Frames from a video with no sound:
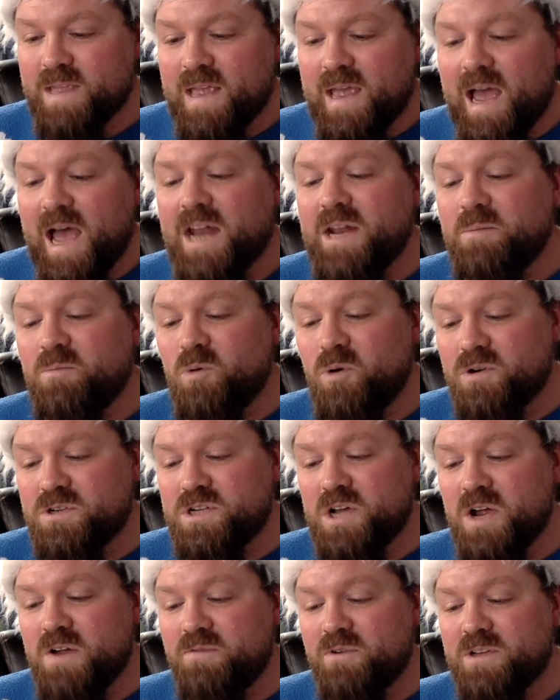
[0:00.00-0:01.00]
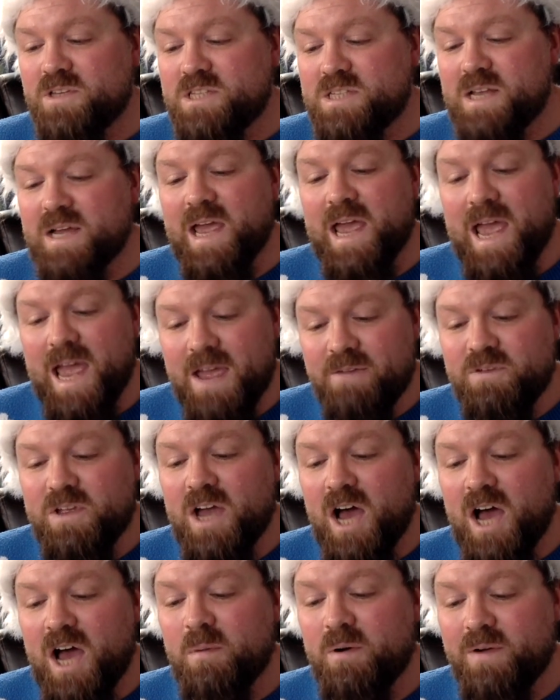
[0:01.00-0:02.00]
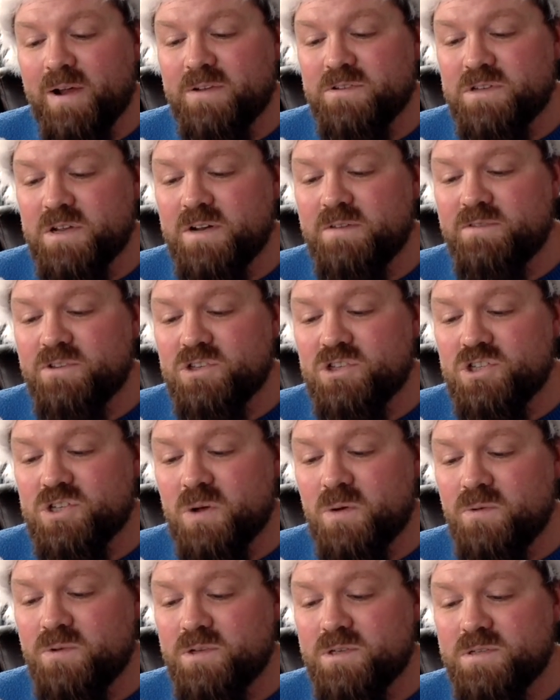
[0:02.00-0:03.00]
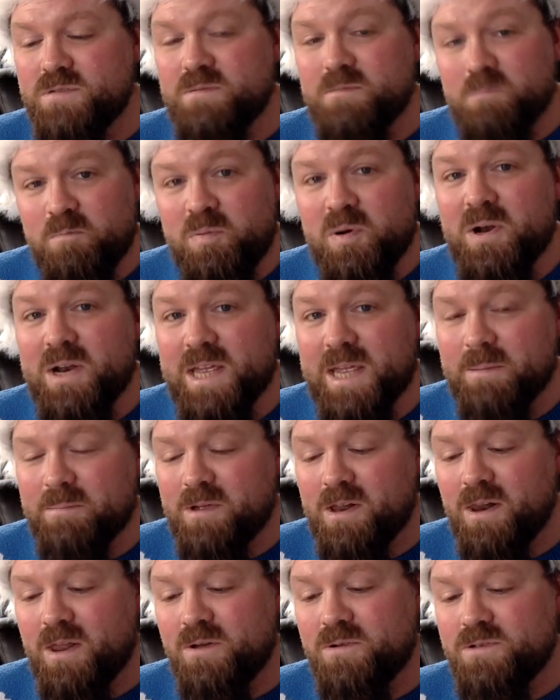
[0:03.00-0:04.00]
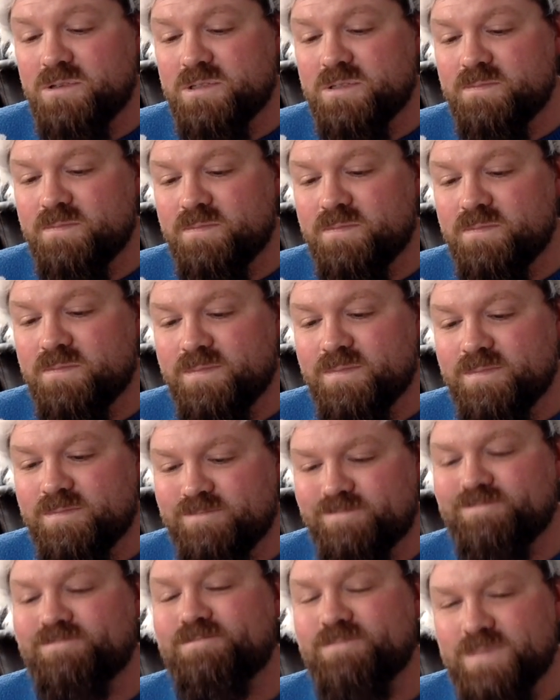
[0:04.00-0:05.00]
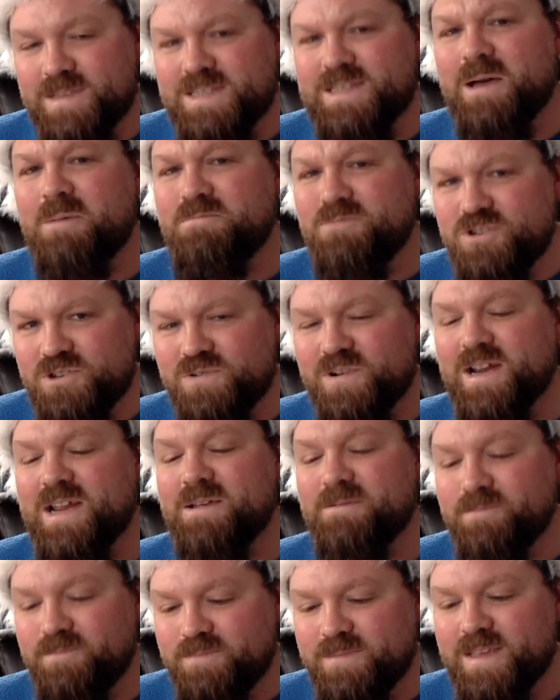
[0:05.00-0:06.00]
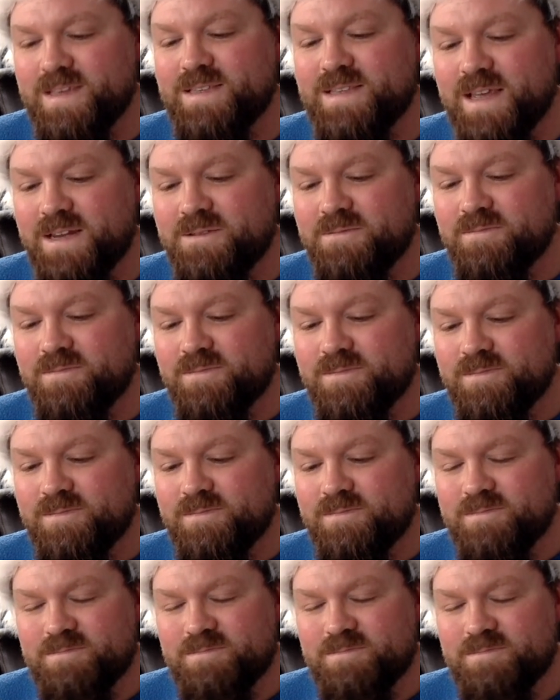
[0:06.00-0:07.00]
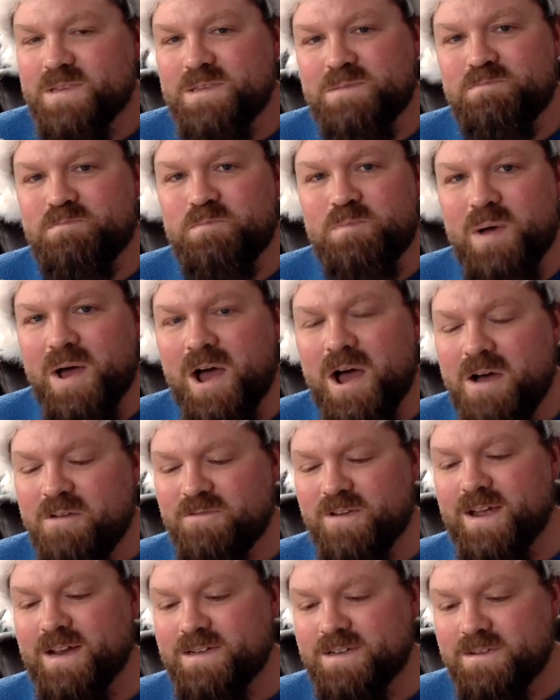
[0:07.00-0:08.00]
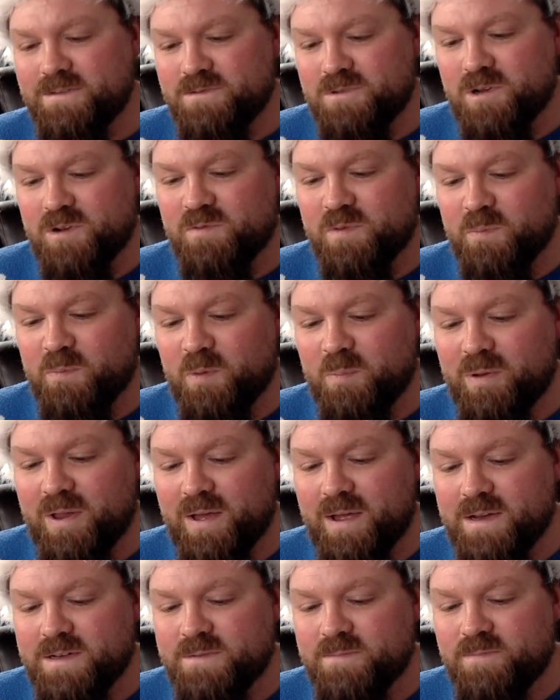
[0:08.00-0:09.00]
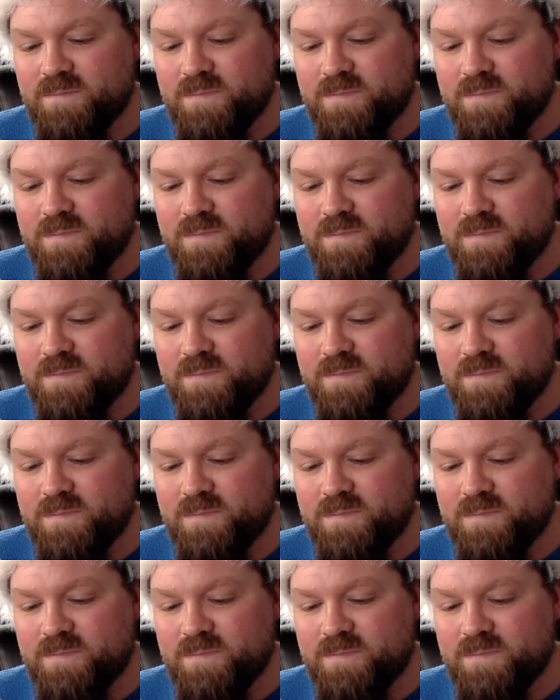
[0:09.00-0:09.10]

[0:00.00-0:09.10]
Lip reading: Adam walked over and slung a heavy arm around Donovan's shoulders, pulling him close. "Some tree," he said. "It's perfect," Donovan replied.